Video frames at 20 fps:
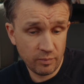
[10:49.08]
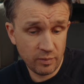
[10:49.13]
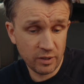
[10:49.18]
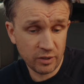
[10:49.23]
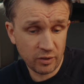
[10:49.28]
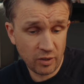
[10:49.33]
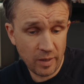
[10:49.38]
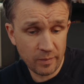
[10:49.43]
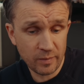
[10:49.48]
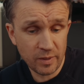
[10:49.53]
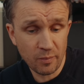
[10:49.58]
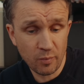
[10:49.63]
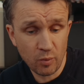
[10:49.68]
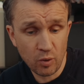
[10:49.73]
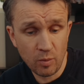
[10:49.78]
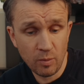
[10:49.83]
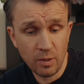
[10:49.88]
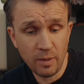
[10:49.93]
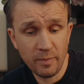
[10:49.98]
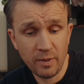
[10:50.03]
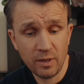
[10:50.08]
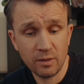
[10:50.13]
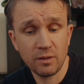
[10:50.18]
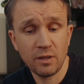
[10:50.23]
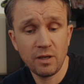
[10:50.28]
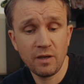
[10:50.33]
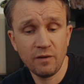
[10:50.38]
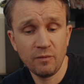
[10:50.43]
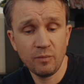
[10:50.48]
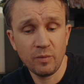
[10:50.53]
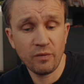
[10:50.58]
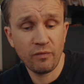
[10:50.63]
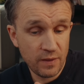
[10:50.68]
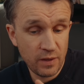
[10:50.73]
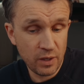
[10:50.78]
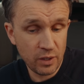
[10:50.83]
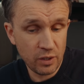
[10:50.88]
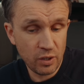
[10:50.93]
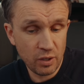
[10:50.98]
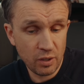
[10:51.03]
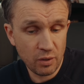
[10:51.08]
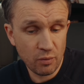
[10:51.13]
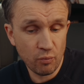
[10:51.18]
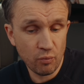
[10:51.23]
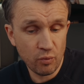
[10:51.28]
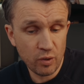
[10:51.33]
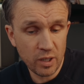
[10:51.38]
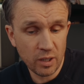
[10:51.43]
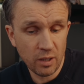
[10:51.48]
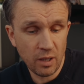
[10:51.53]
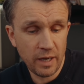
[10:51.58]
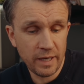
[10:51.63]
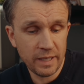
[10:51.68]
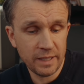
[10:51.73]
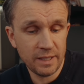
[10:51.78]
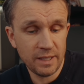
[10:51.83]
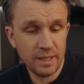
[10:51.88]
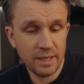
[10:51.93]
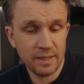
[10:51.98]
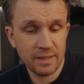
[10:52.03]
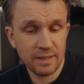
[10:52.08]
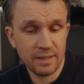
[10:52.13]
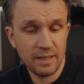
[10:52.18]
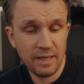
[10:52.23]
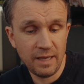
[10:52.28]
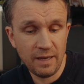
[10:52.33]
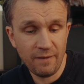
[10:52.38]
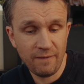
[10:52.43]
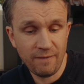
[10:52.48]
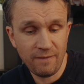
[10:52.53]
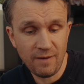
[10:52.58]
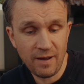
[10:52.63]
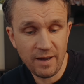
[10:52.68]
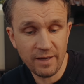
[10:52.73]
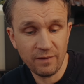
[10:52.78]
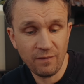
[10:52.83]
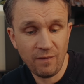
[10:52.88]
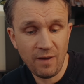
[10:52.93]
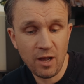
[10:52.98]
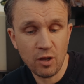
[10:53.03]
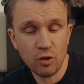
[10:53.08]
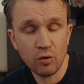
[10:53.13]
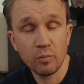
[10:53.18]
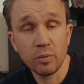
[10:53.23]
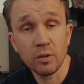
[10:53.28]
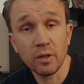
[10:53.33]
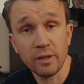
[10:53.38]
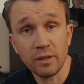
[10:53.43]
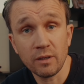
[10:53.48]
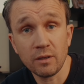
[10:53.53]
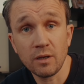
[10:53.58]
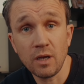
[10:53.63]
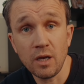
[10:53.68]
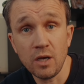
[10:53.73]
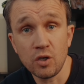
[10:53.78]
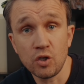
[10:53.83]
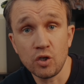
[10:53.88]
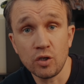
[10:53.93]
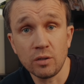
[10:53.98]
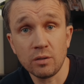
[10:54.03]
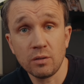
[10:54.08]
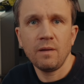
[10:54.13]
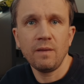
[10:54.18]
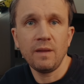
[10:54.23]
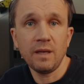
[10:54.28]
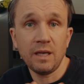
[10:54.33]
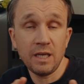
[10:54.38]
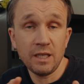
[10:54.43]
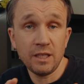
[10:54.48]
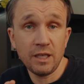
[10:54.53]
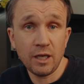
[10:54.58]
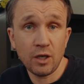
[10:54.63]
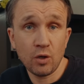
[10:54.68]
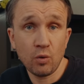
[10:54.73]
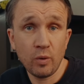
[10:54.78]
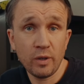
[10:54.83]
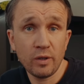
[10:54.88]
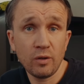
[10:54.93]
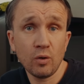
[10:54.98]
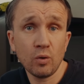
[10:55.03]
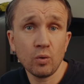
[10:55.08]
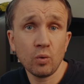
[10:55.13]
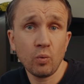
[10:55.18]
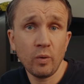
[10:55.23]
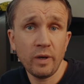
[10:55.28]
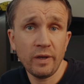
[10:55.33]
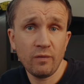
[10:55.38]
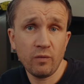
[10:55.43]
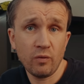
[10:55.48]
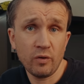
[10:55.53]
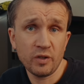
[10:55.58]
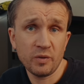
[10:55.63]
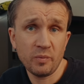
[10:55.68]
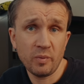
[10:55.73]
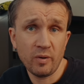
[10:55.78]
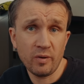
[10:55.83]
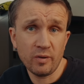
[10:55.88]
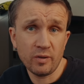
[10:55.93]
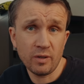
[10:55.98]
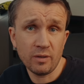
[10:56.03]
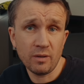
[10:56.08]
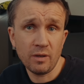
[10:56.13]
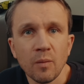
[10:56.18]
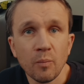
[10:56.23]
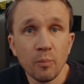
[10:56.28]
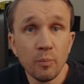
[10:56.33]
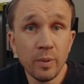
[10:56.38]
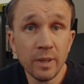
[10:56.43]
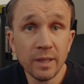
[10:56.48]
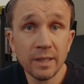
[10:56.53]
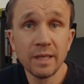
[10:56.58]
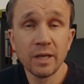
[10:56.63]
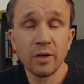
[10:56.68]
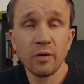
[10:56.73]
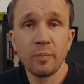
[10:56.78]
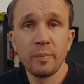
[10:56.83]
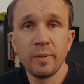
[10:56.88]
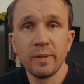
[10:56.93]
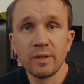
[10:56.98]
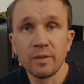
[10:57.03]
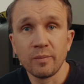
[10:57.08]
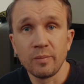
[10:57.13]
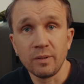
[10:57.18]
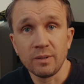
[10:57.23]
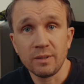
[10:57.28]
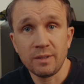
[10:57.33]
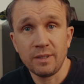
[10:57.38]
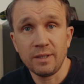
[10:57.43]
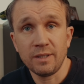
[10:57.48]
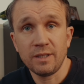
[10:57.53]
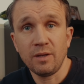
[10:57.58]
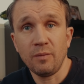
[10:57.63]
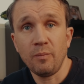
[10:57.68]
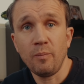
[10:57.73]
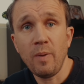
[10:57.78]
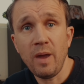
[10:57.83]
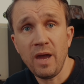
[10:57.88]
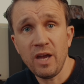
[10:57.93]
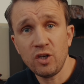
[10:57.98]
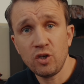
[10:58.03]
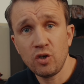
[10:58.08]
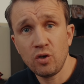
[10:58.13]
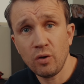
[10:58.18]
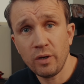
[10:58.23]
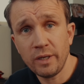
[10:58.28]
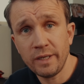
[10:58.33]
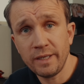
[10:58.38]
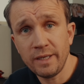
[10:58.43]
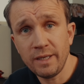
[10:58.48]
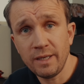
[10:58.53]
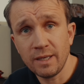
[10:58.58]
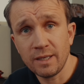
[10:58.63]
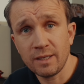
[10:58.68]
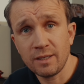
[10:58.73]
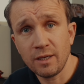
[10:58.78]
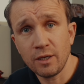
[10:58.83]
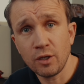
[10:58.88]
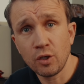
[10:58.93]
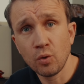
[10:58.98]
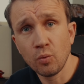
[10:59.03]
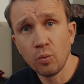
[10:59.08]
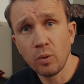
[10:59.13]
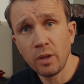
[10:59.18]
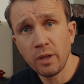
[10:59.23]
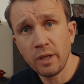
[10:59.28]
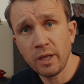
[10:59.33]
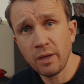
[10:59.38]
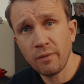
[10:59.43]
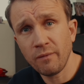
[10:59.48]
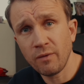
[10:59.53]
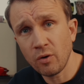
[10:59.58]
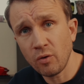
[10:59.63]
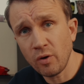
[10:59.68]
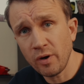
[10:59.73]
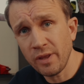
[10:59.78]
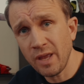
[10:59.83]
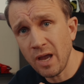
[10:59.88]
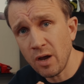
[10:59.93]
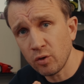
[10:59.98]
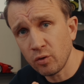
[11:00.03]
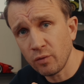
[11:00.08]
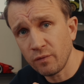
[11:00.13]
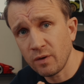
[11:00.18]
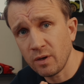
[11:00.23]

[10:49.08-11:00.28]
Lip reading: describe the problem, and give me 30 real ideas they find valuable and engaging. The key takeaway, don't wait for inspiration. Build a repeatable system, batch your ideas, and you will never run out